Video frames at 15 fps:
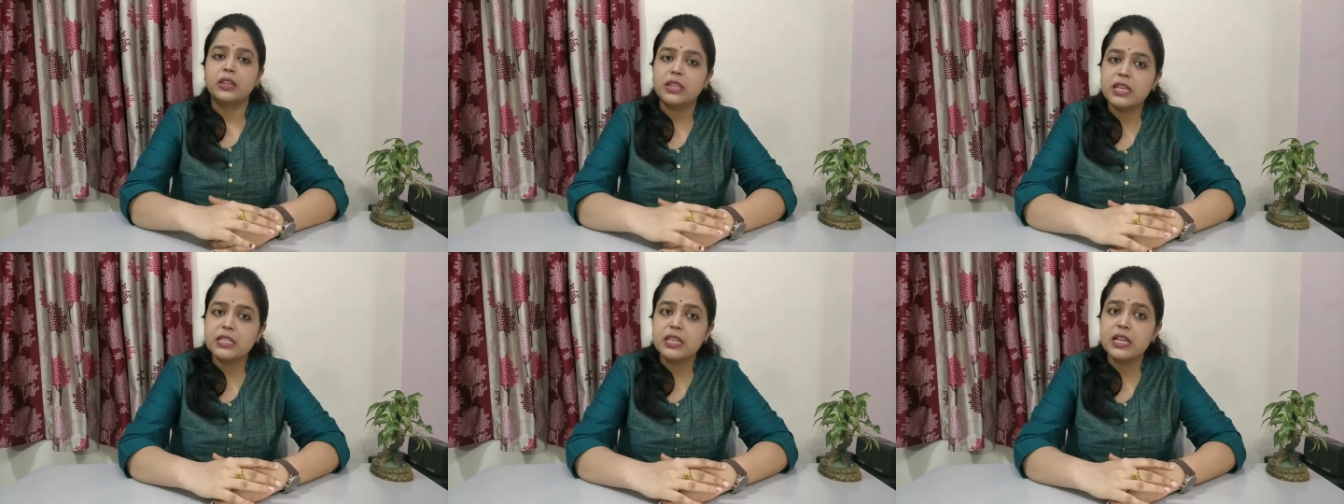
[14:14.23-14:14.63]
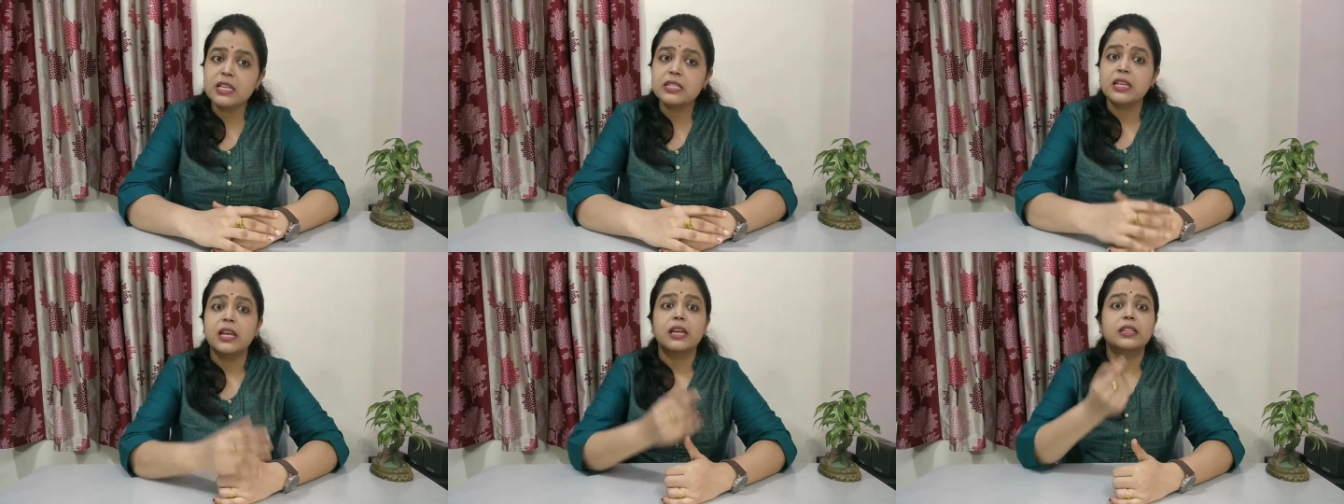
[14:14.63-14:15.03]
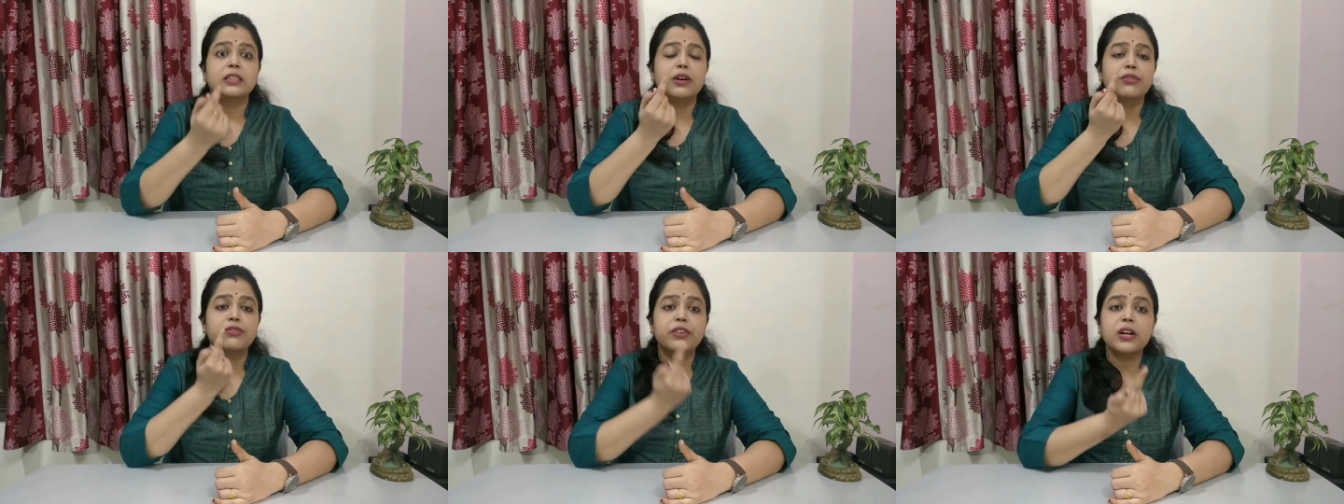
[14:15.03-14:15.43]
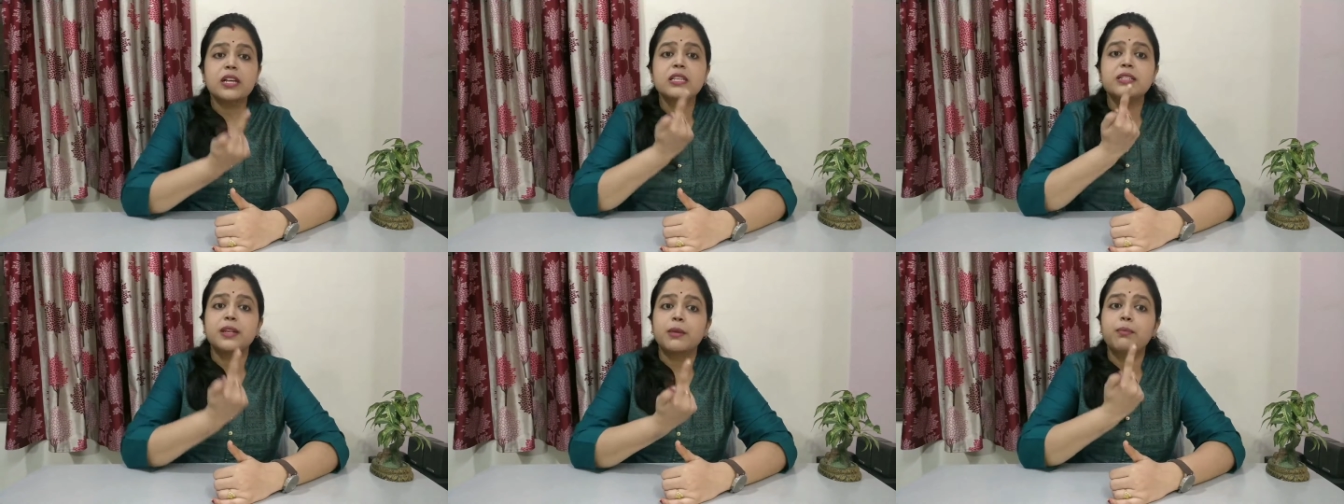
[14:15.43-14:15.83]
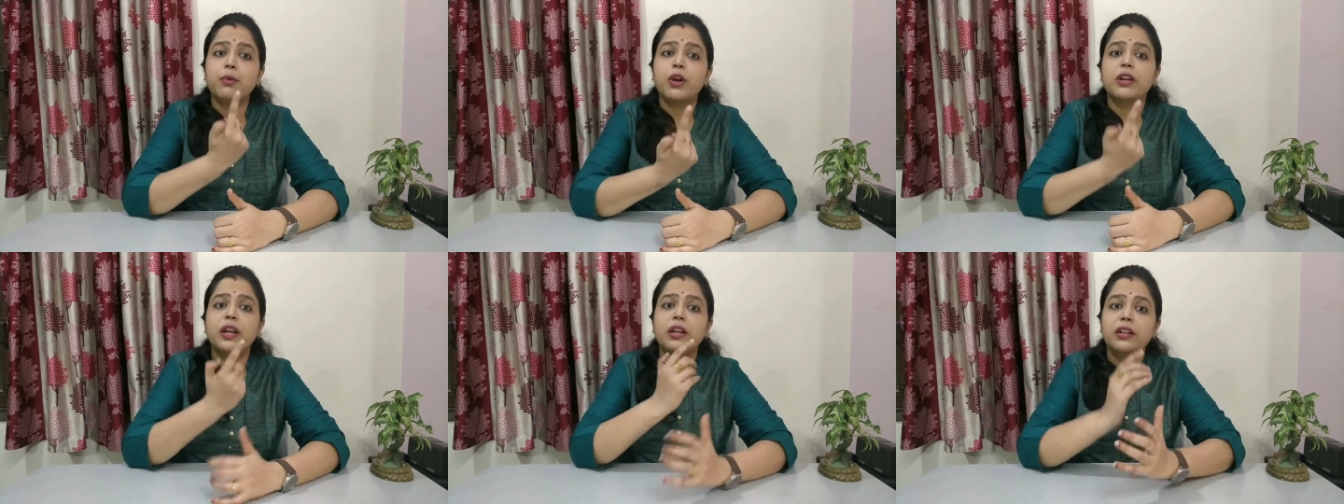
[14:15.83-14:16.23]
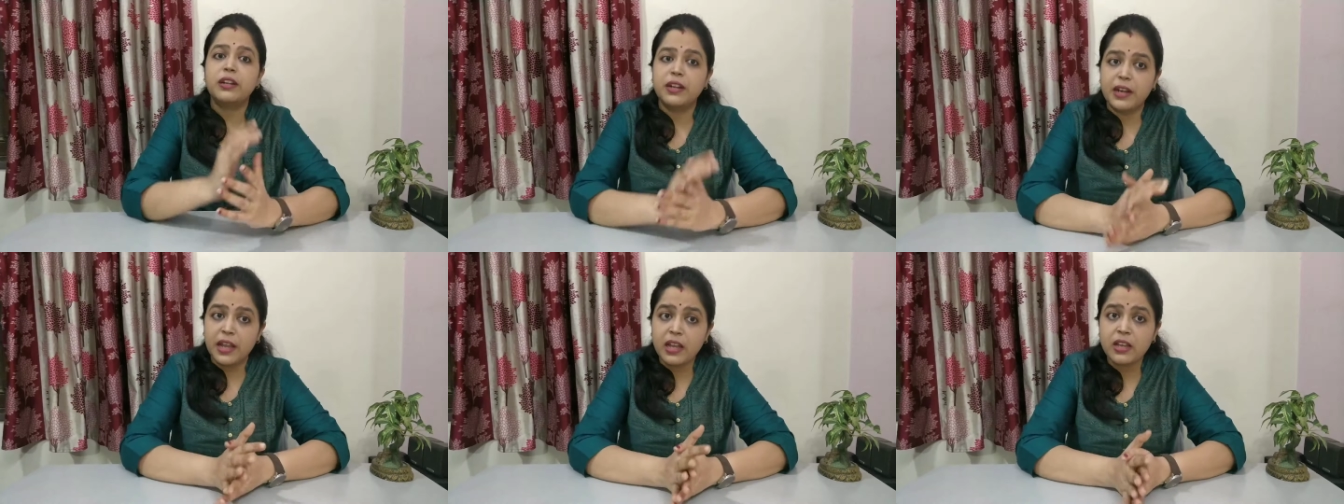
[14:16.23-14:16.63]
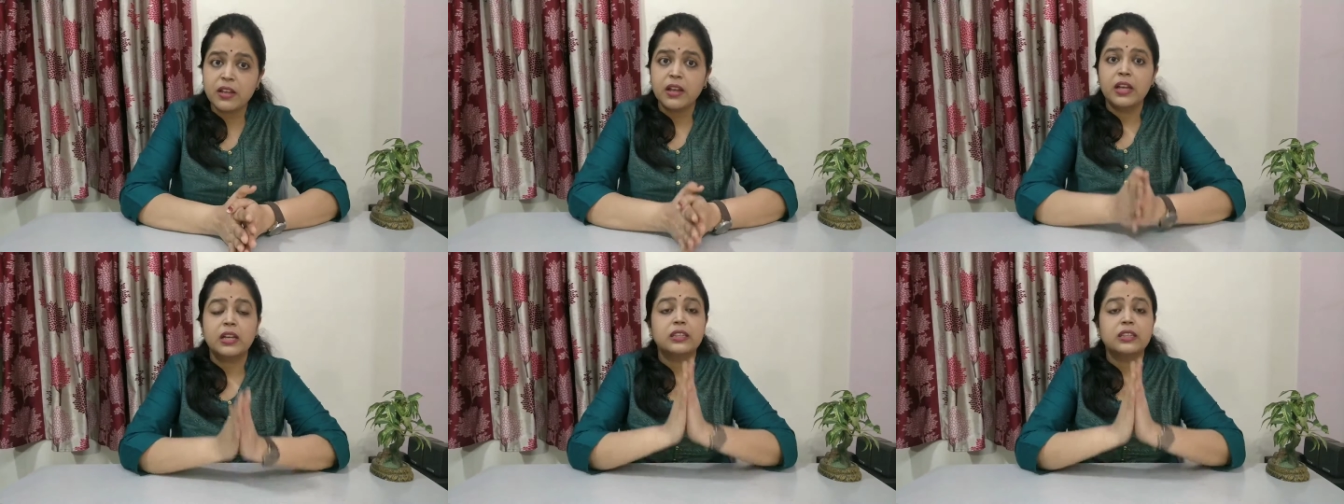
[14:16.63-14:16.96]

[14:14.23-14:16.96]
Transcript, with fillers: This is the first important trick,